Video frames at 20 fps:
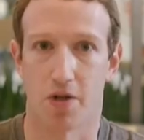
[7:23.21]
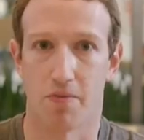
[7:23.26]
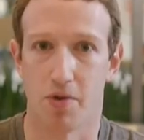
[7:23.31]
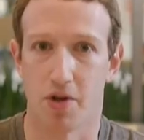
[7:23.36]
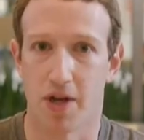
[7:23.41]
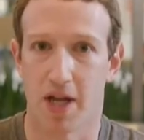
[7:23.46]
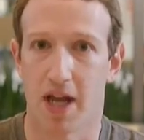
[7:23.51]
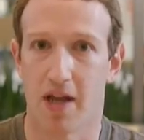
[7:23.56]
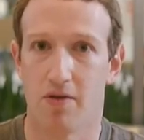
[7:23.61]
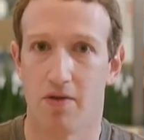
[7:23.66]

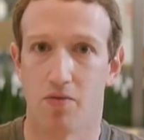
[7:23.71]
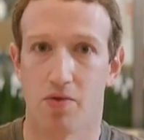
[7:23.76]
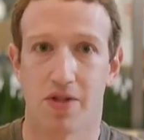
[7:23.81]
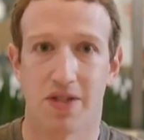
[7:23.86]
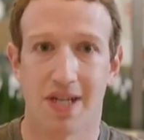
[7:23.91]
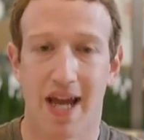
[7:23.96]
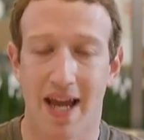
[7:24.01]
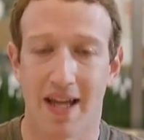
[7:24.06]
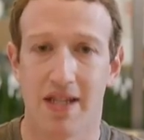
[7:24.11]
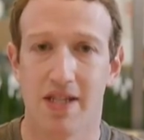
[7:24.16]
communicate
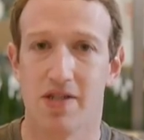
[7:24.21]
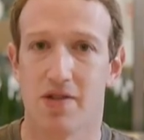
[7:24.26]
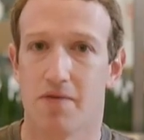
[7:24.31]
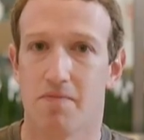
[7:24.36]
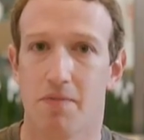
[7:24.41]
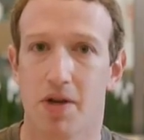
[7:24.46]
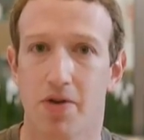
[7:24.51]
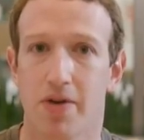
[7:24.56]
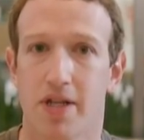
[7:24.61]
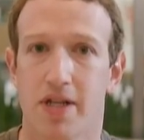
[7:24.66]
with tens of
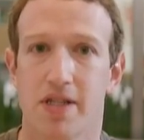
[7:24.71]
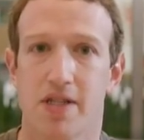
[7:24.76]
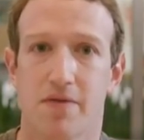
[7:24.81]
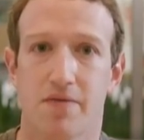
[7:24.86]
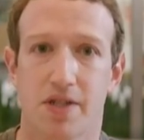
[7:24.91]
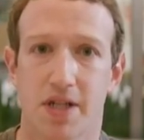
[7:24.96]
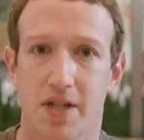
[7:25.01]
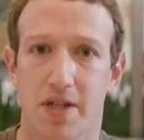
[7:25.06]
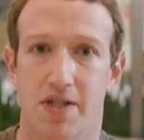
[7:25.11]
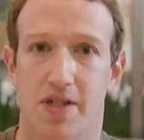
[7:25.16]
millions
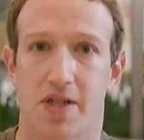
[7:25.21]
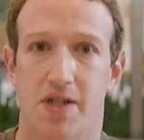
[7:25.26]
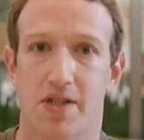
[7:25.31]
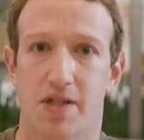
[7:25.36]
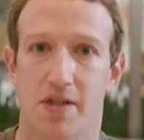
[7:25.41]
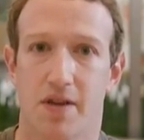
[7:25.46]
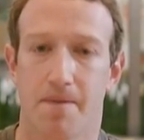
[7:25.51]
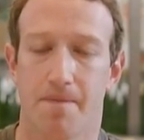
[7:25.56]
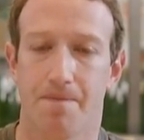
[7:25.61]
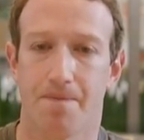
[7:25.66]
of
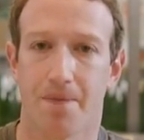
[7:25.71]
citizens,